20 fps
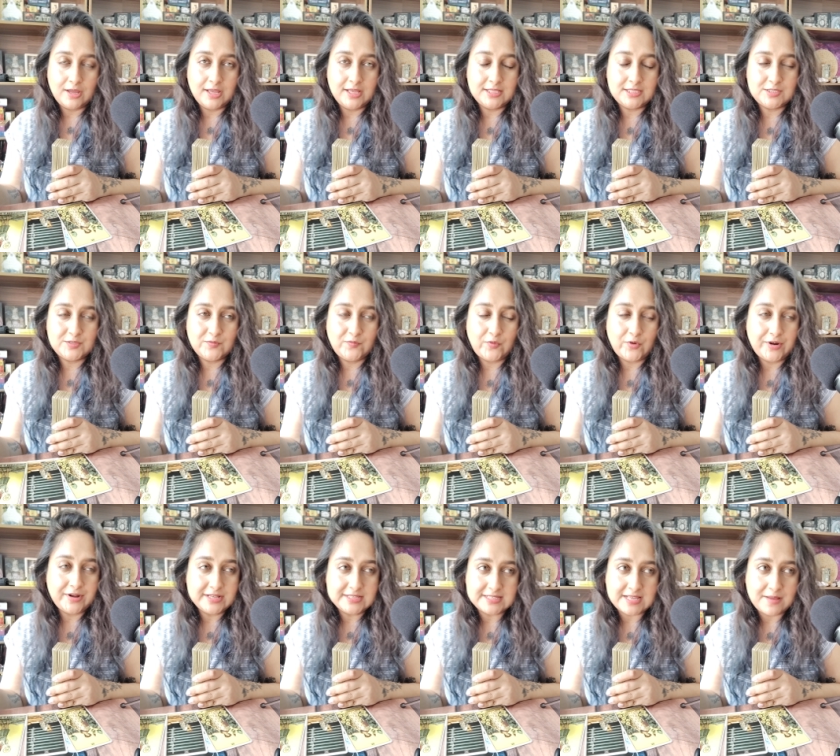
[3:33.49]
it's
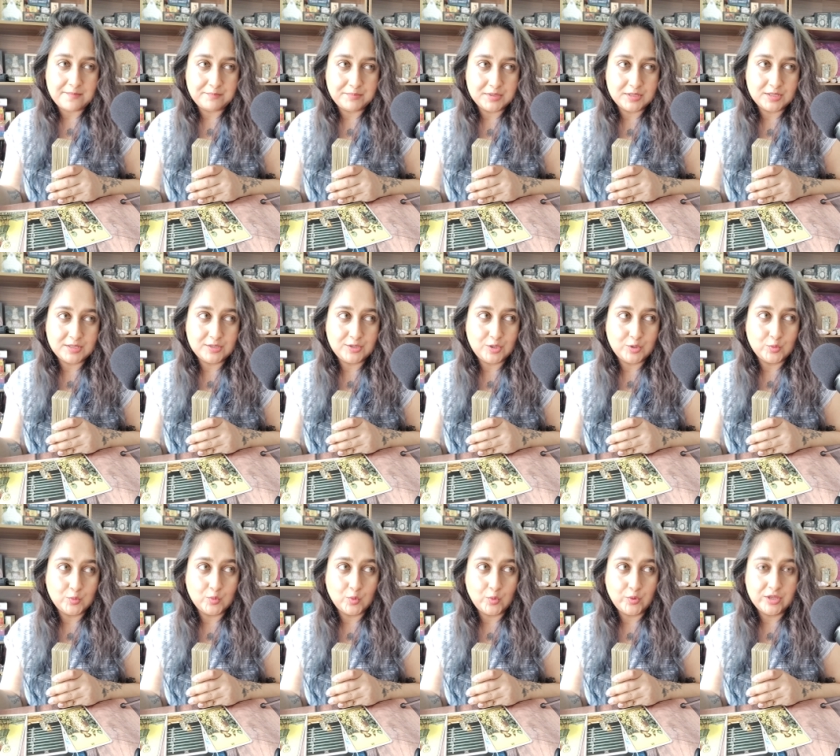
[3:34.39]
for example
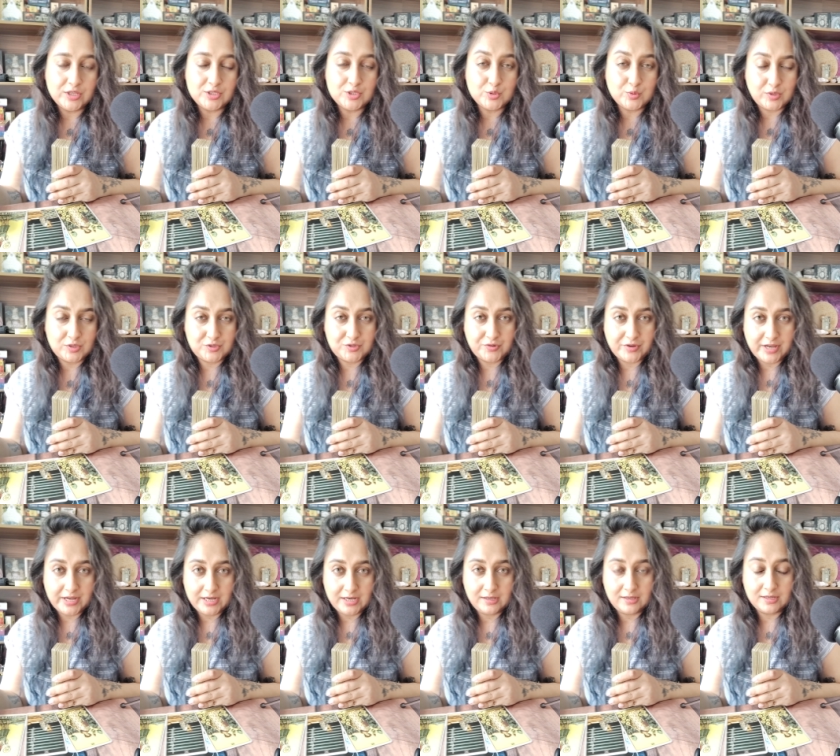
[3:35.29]
you go into a
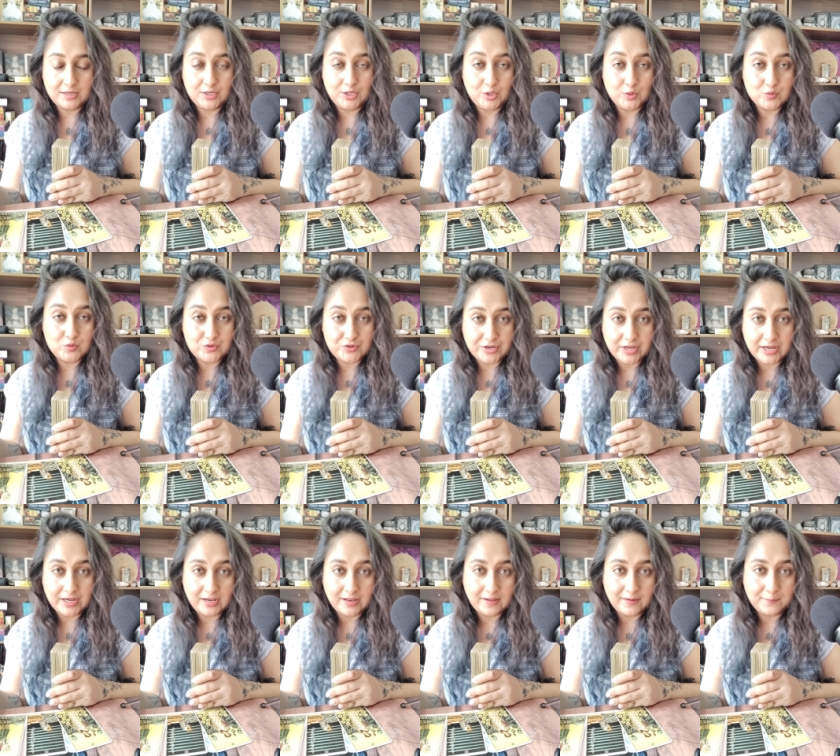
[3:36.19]
training a new
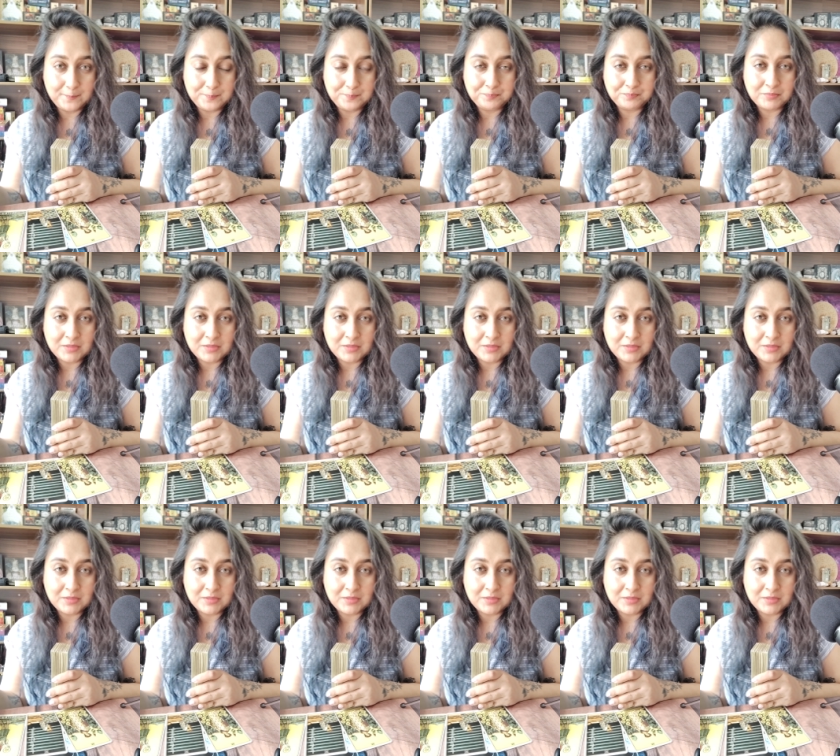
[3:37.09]
training